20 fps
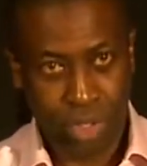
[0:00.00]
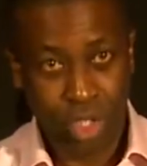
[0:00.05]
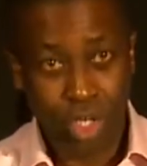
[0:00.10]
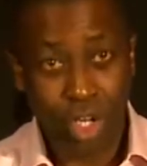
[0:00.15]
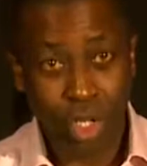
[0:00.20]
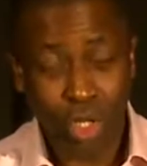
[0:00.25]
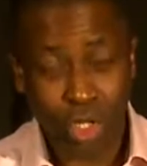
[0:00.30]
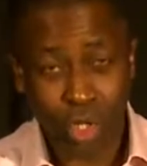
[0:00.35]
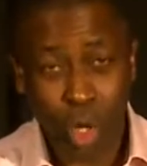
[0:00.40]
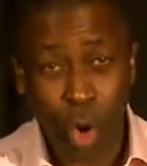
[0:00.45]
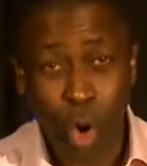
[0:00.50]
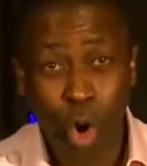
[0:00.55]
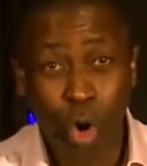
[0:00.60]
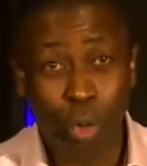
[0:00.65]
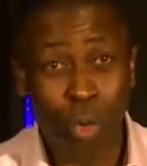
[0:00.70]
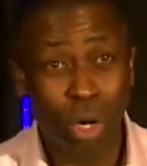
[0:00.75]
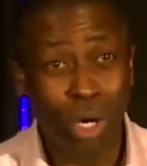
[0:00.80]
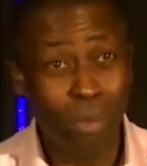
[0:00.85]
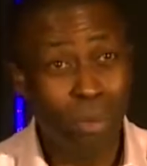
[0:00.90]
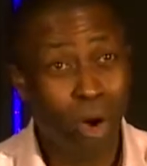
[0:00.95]
You know those
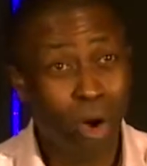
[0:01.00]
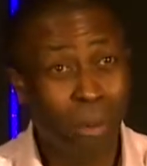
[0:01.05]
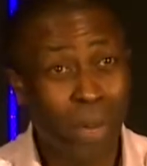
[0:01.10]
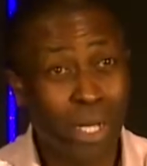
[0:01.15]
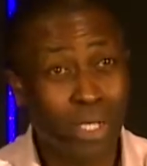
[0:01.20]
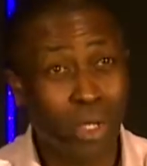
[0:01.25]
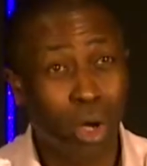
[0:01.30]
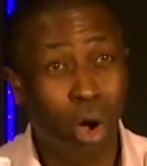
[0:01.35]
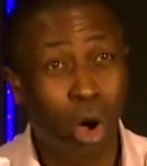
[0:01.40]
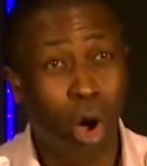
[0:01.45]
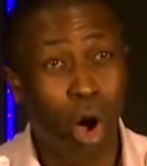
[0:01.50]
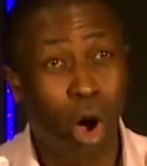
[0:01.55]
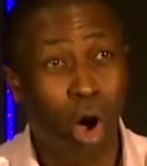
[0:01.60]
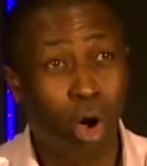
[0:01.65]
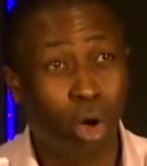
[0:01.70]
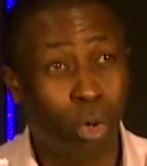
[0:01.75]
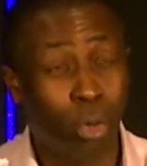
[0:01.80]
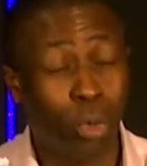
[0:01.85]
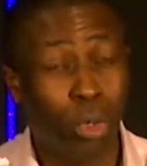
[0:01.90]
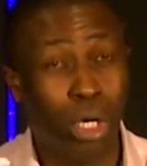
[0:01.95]
awkward moments?
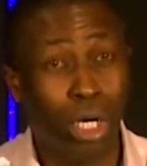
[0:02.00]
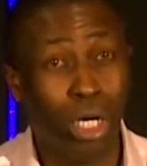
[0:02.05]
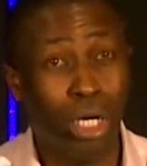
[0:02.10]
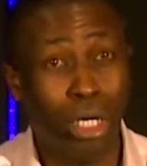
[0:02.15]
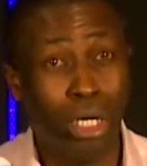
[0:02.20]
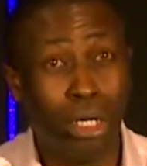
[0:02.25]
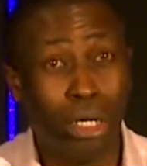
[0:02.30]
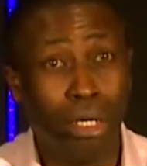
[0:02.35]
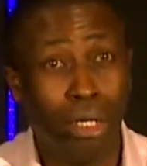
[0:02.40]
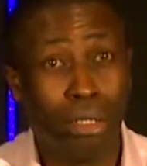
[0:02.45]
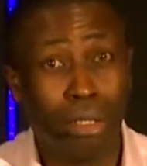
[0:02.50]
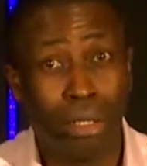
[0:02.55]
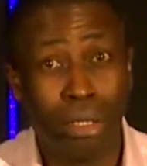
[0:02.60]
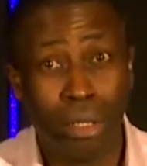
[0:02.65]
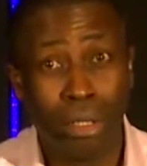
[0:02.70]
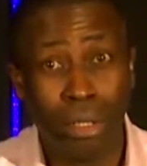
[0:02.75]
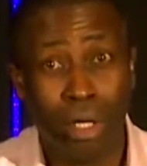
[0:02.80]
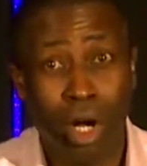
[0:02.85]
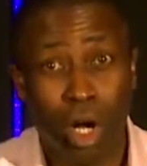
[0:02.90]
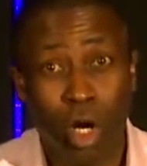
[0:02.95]
Awkward
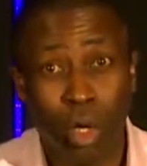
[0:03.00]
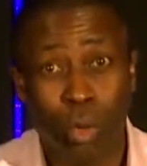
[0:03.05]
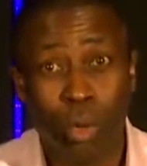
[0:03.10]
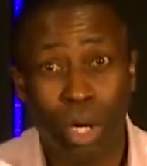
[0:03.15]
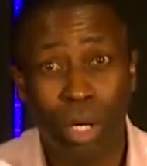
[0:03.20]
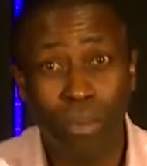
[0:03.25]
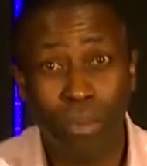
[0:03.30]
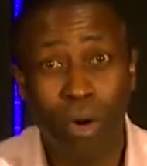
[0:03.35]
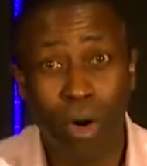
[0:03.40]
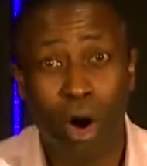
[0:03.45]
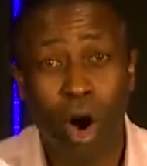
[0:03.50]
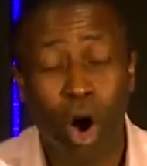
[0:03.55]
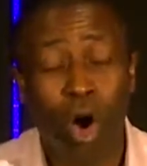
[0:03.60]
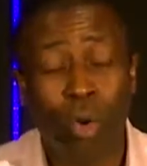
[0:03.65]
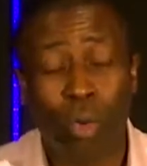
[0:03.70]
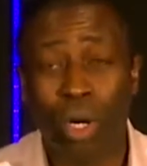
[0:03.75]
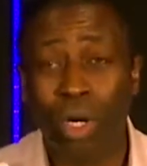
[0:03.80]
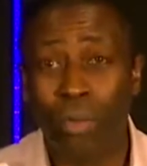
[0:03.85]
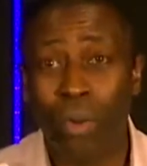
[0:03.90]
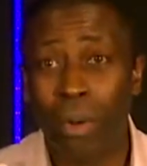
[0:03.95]

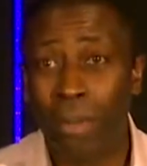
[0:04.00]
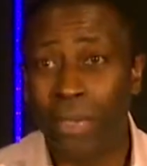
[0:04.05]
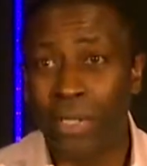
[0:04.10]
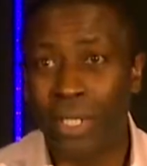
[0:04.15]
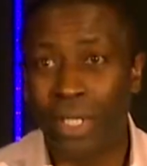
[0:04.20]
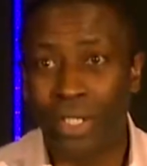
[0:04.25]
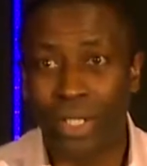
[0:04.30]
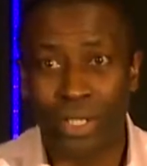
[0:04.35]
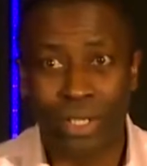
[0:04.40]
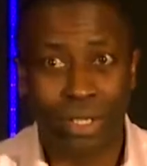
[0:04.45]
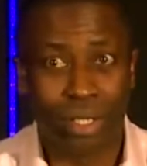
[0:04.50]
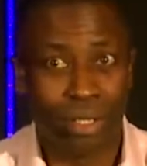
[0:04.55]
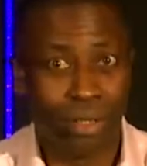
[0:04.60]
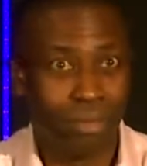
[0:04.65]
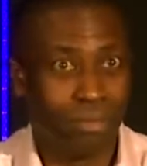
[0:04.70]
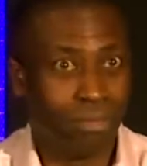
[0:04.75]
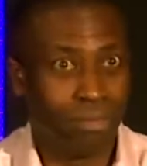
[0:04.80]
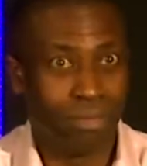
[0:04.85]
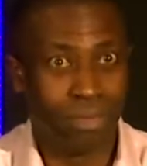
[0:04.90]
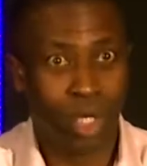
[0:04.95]
moments are just
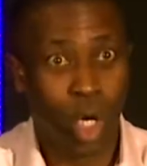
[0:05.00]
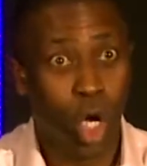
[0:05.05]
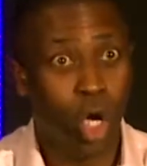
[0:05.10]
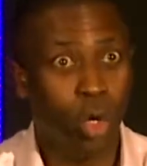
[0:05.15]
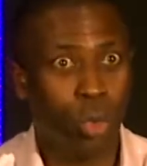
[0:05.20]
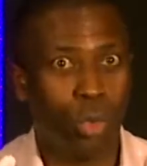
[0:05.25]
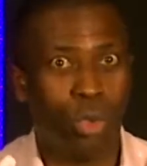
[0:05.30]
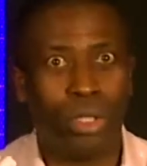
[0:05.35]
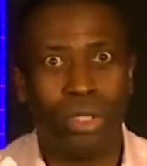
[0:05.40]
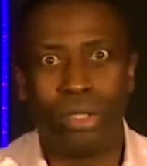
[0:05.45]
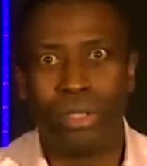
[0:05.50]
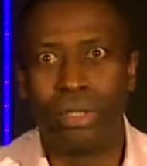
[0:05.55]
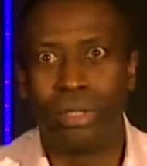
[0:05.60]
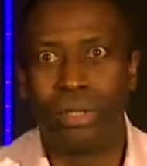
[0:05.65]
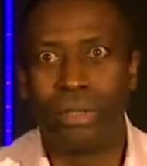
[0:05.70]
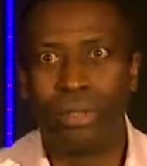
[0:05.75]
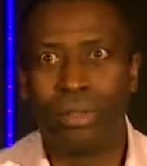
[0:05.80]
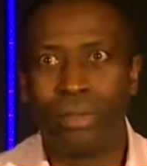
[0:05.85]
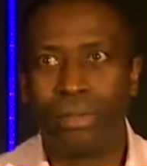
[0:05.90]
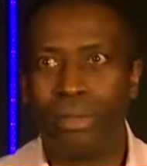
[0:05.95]
awkward.
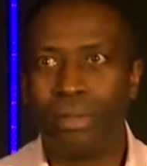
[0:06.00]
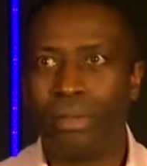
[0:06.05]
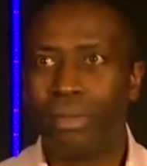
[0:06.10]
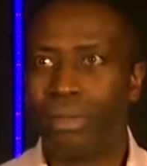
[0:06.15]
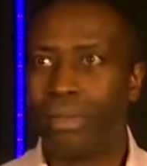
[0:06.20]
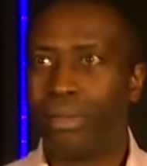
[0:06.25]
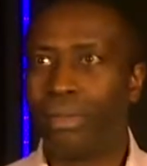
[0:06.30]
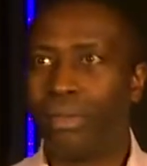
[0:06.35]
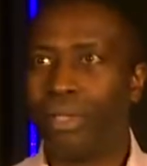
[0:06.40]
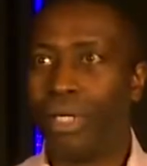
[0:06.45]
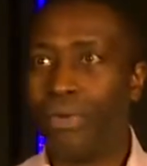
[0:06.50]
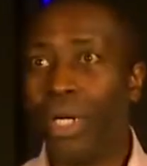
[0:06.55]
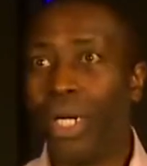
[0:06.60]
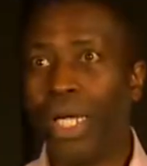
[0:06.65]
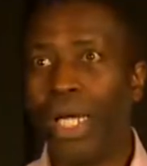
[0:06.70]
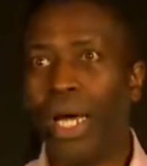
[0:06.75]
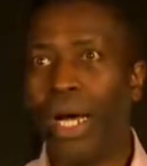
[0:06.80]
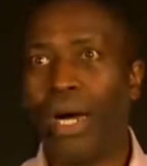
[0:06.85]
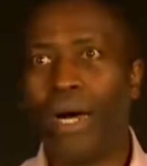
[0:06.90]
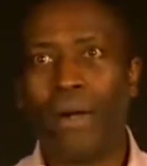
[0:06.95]
They
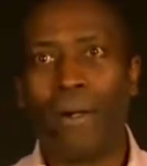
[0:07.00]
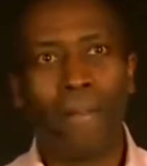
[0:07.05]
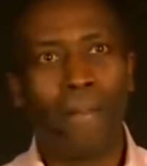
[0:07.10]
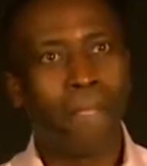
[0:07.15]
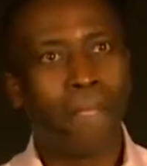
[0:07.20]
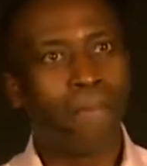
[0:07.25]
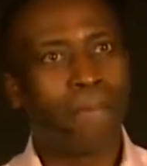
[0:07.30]
really are.